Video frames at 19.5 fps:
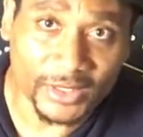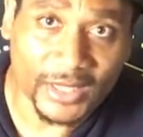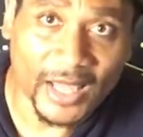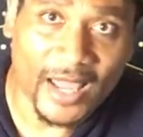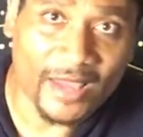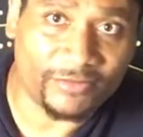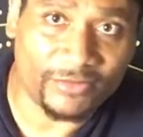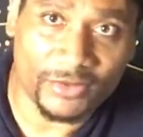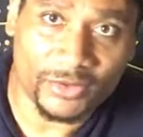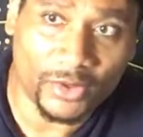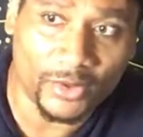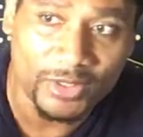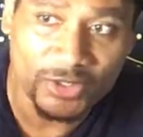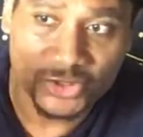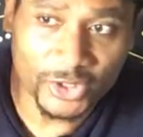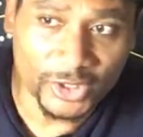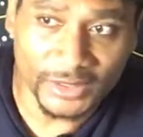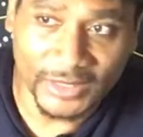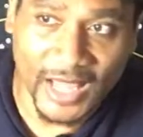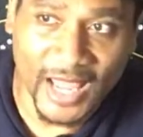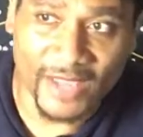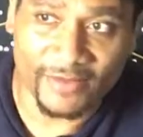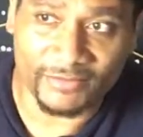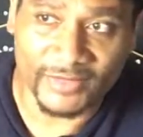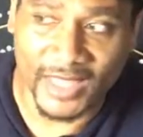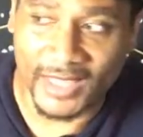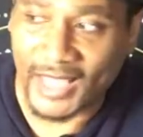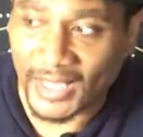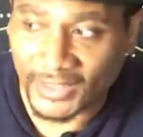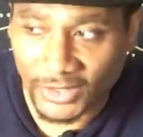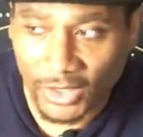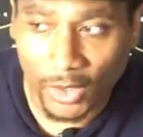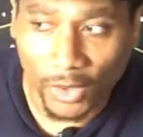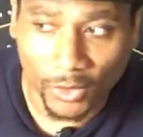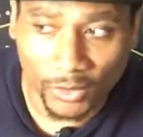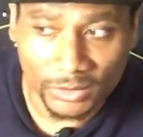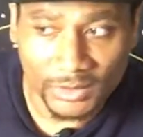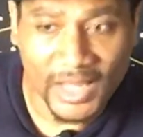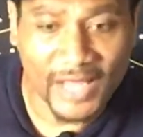life. You know, it's your life. They got their
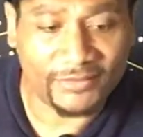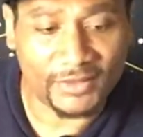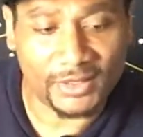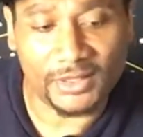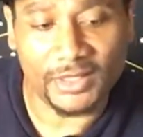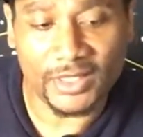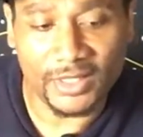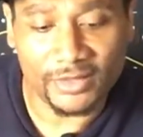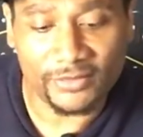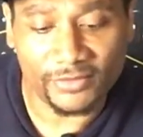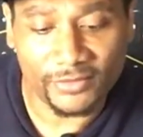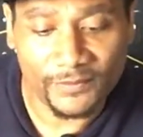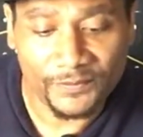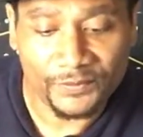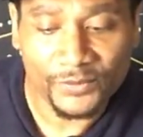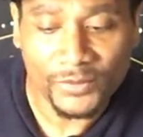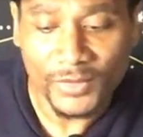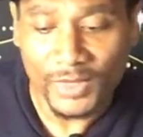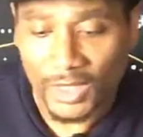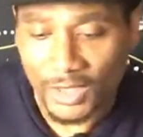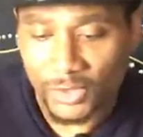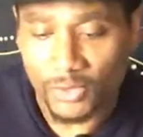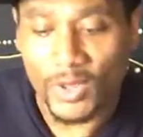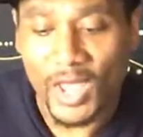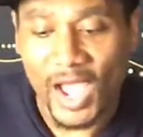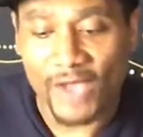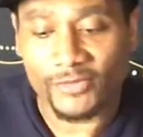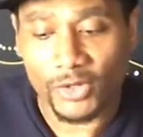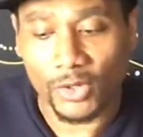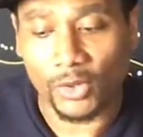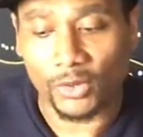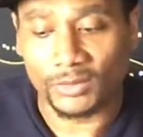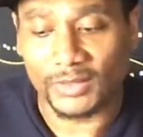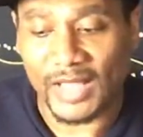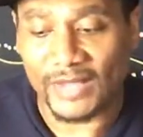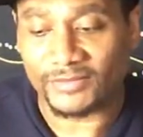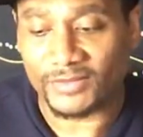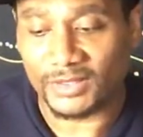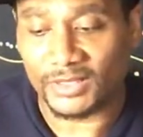own life to live. You have your own
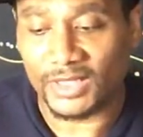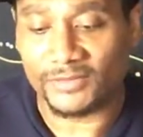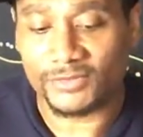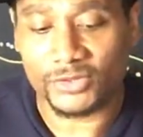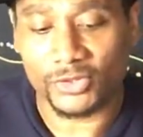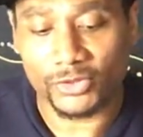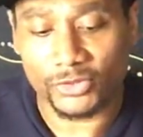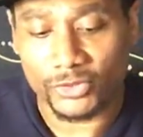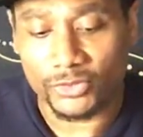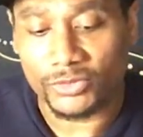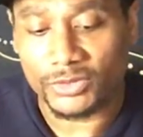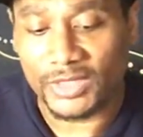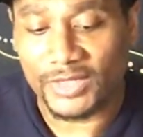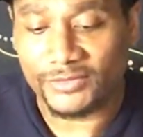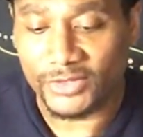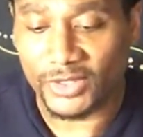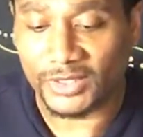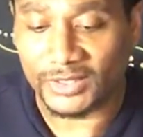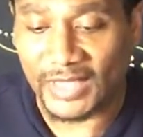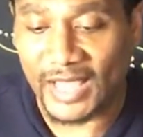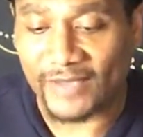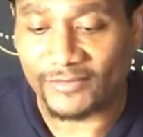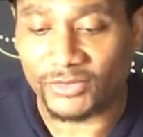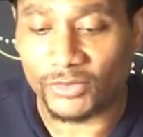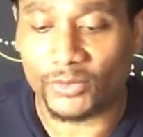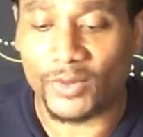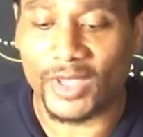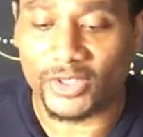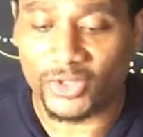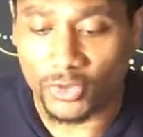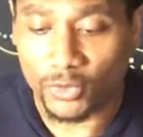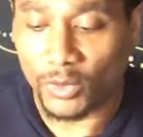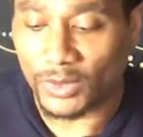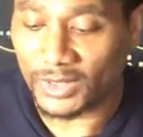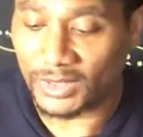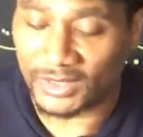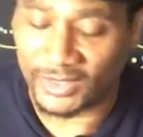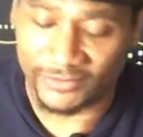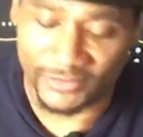life to live. So you live your life the way you
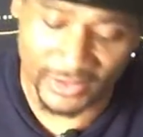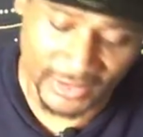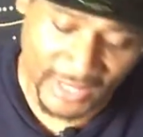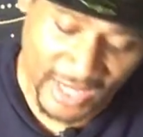want to live your